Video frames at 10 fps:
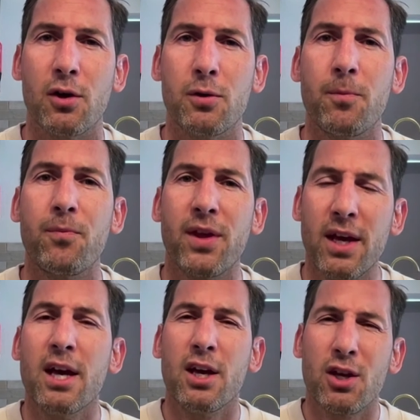So,
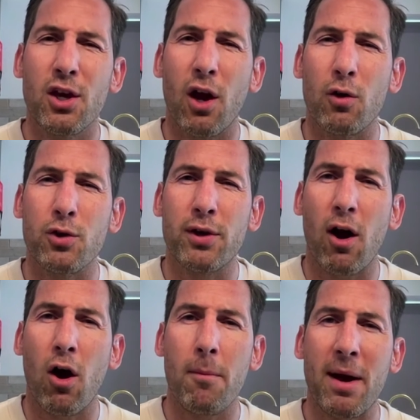you know, you
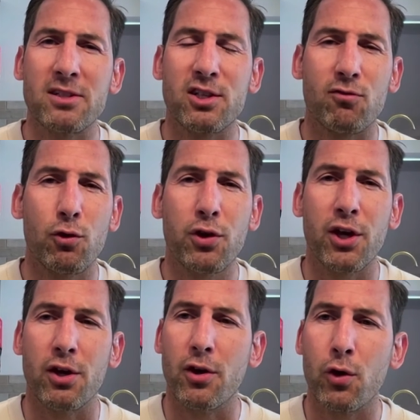get Arman
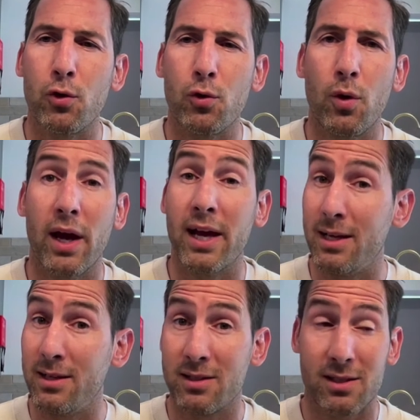Sarukian, who
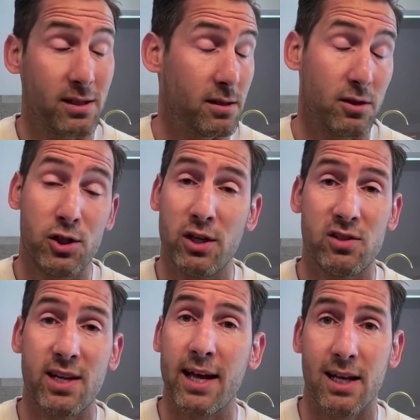is
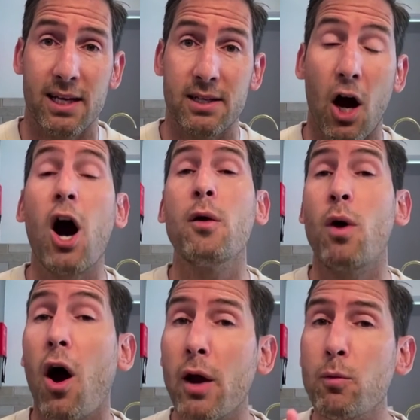just deadly.
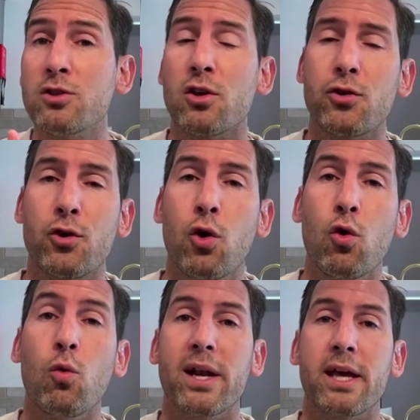I was on the
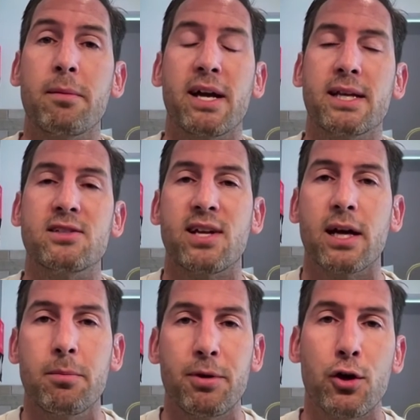call when he made his
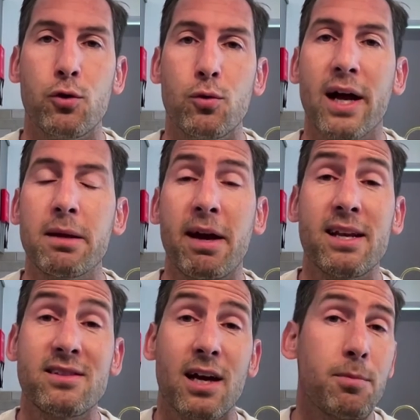debut, and he made
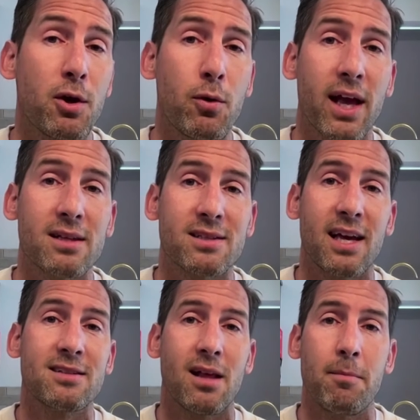his debut against
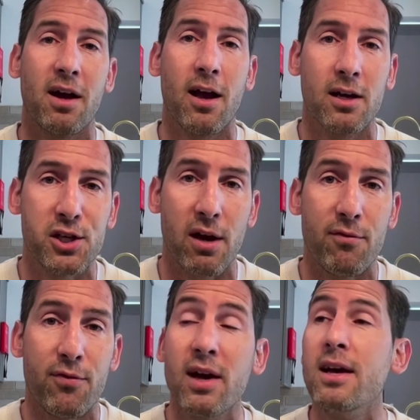Islam
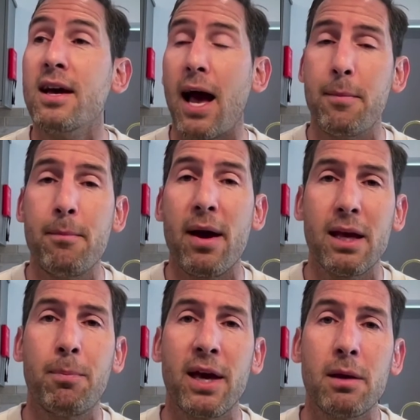Makhachev. And
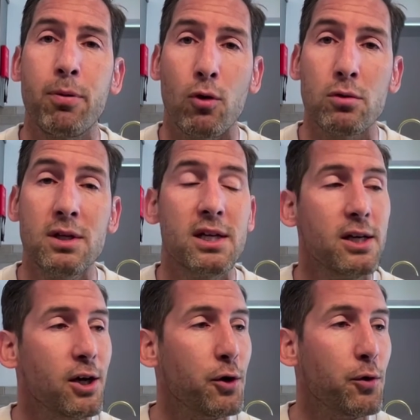many people
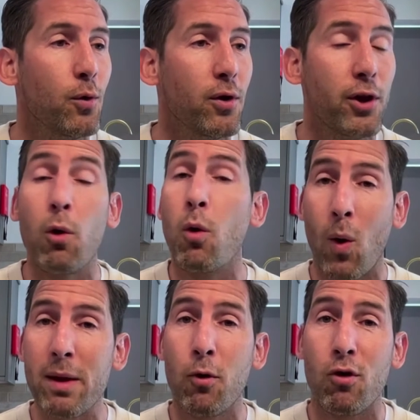who know
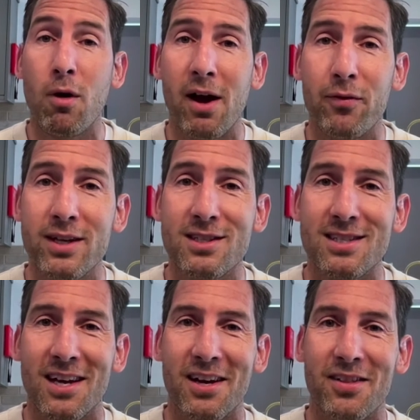way more about
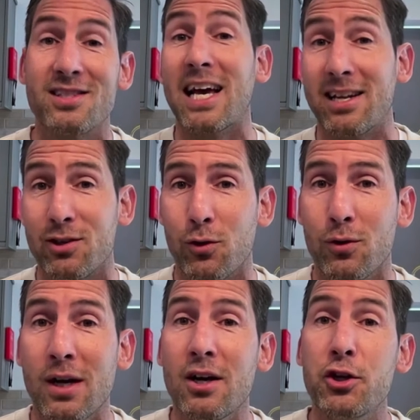this, the
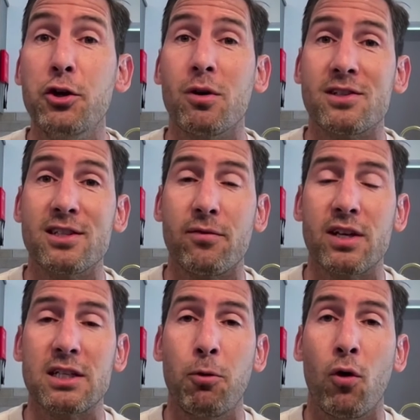technical nuances of
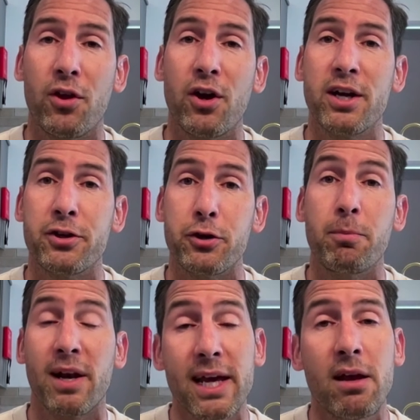this sport than I do,
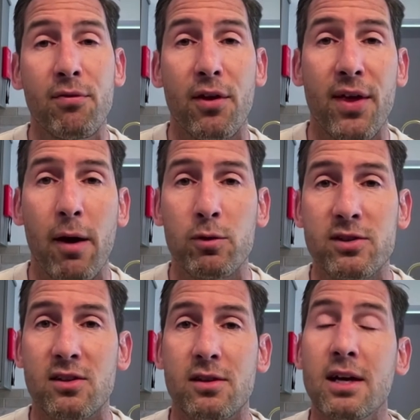believe that that was
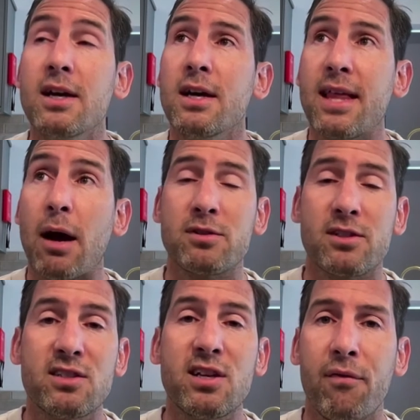
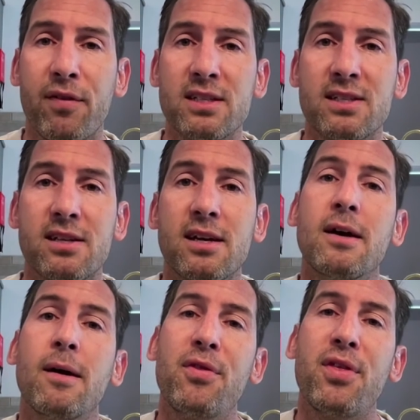the toughest
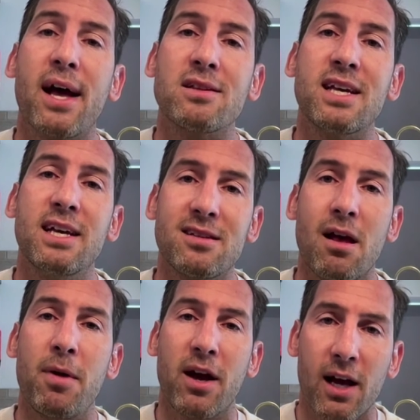that
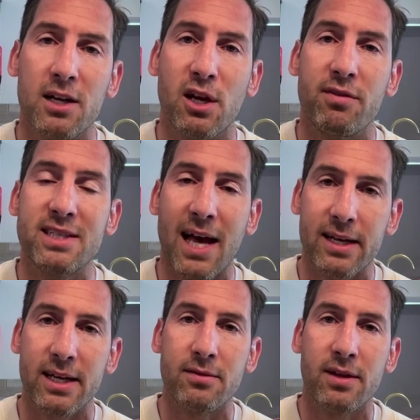Islam Makhachev has
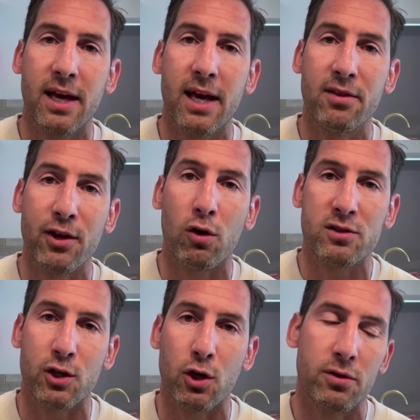had it in the
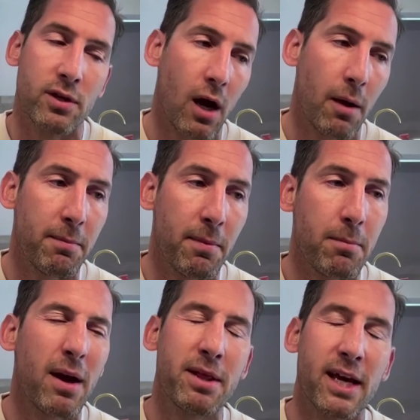octagon. I mean,
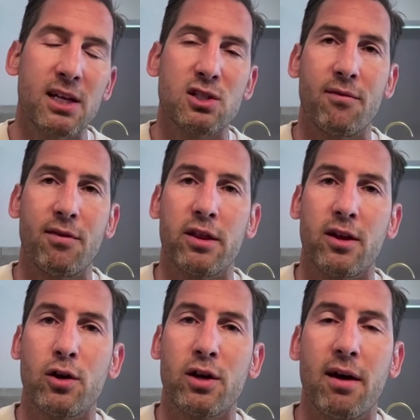maybe they need to have another
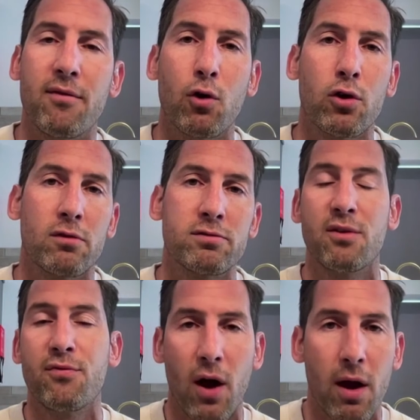look at that
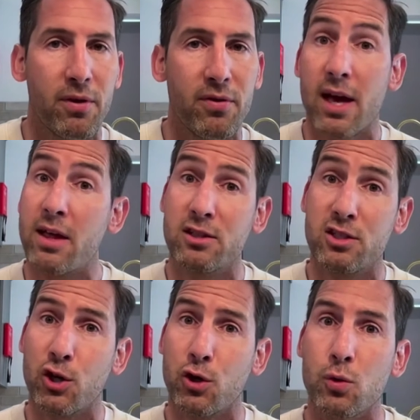Volkanovski fight, but they're the
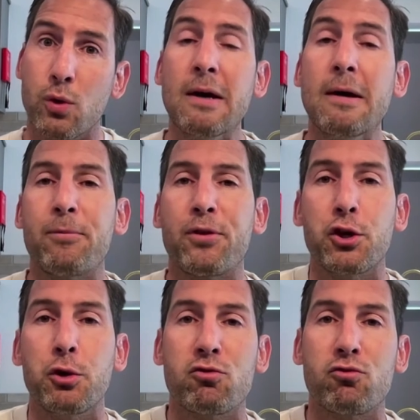two that
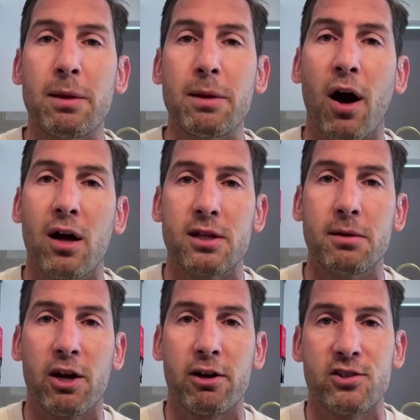you would really put under the
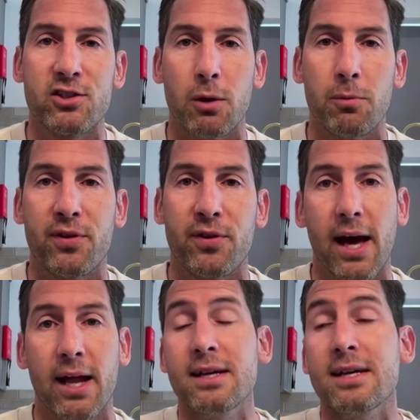microscope for
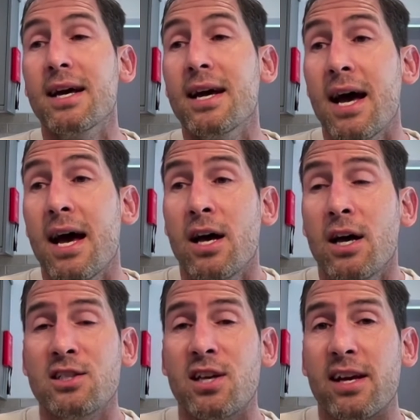that.
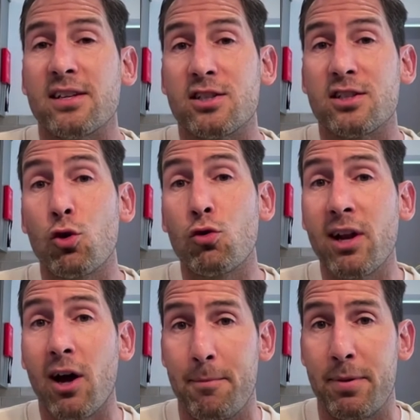So there's a
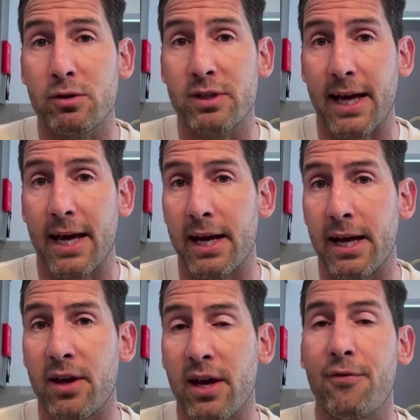storyline building
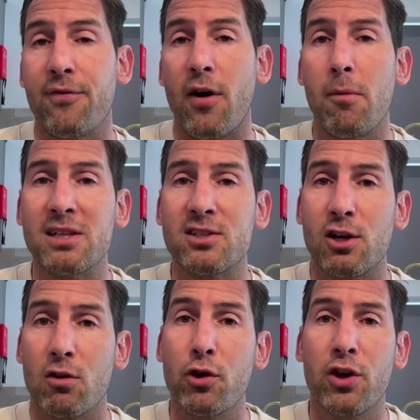here that if Arman
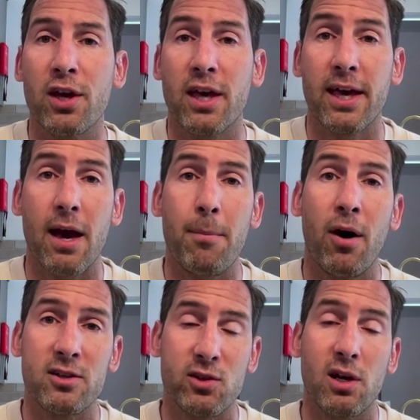Sarukian can get
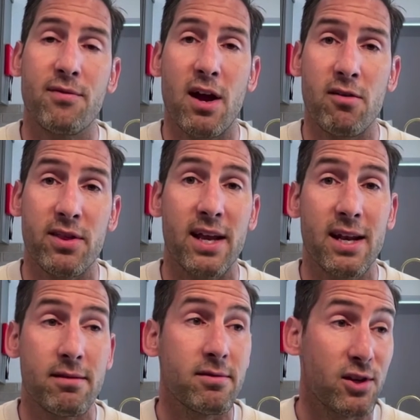past Oliveira,
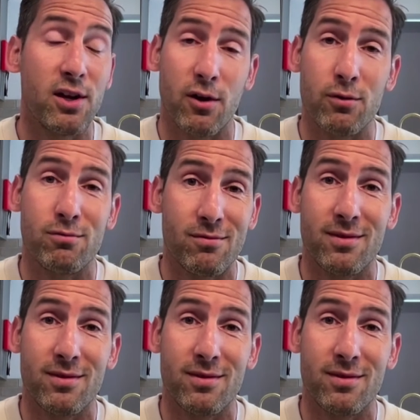then, you know,